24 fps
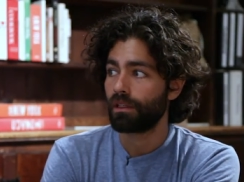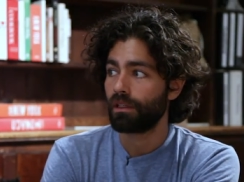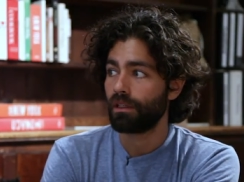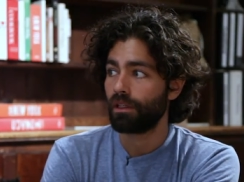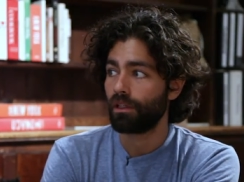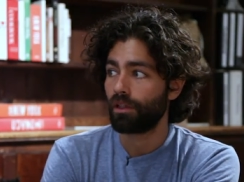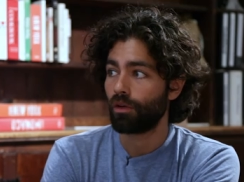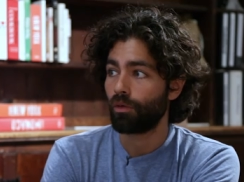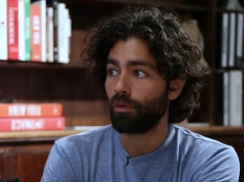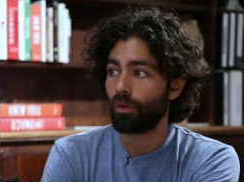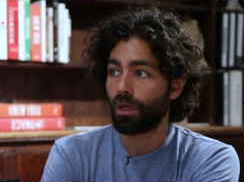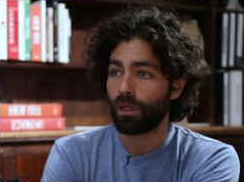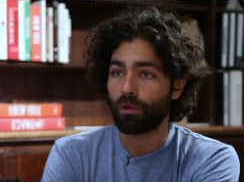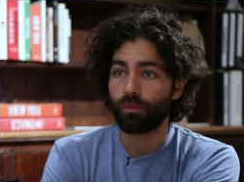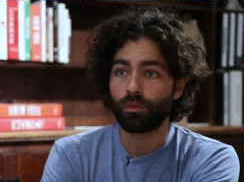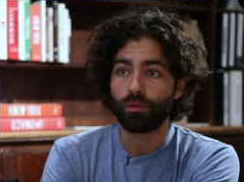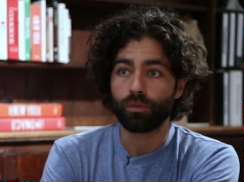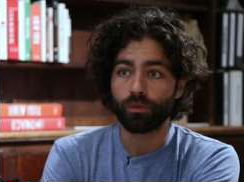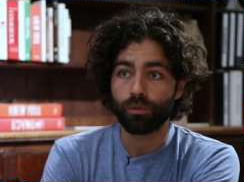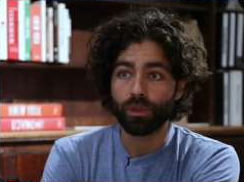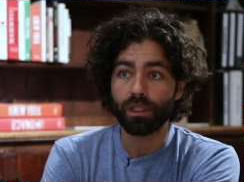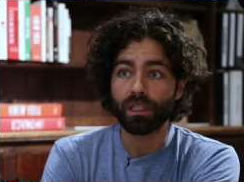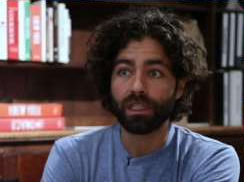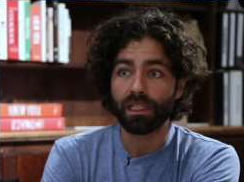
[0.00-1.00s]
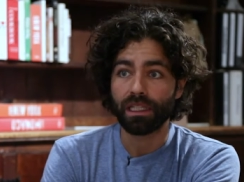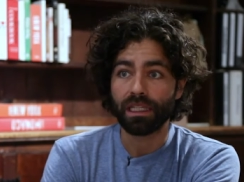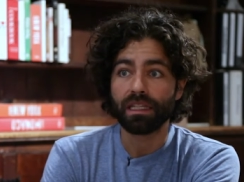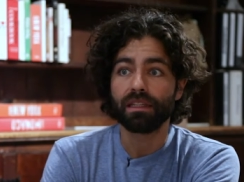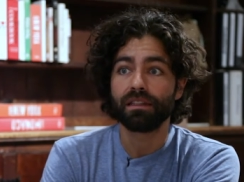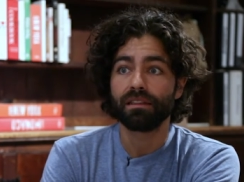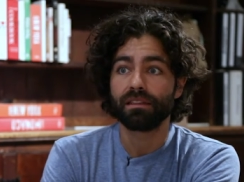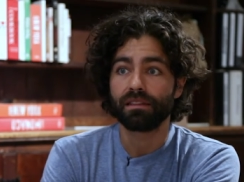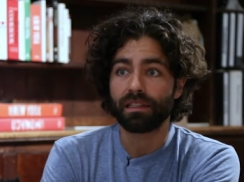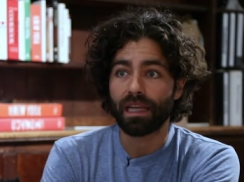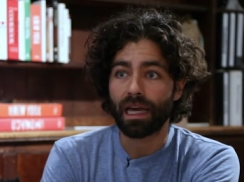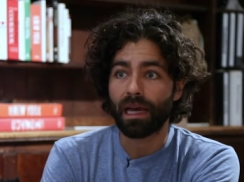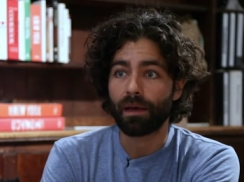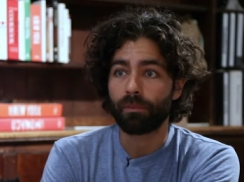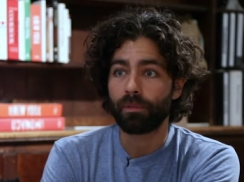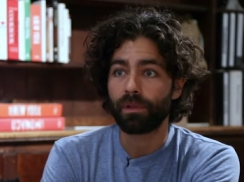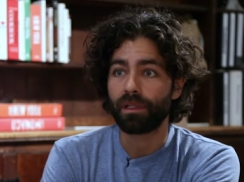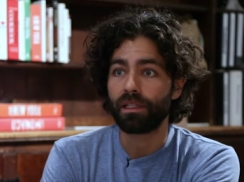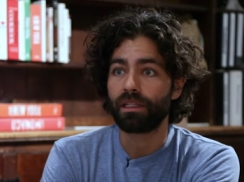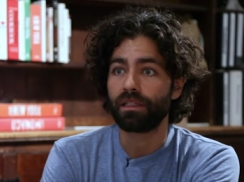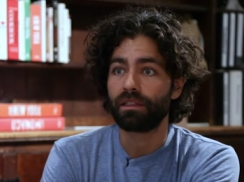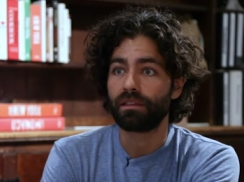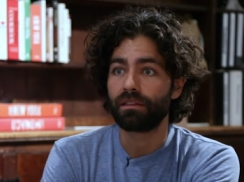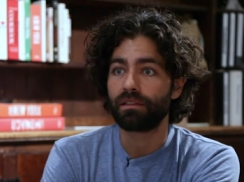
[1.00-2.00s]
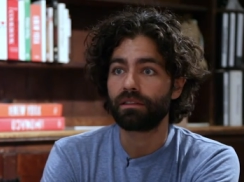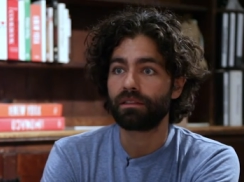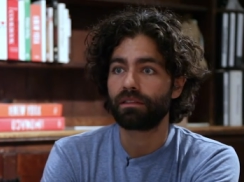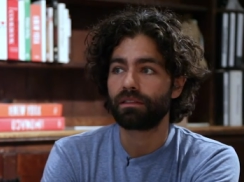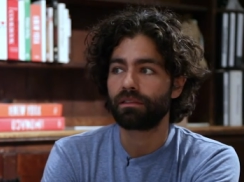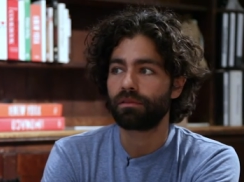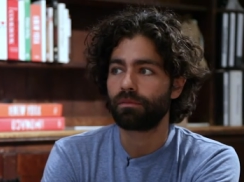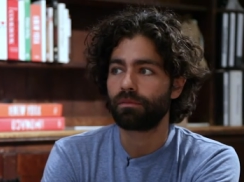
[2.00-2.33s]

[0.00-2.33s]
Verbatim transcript: you know, what really is happiness,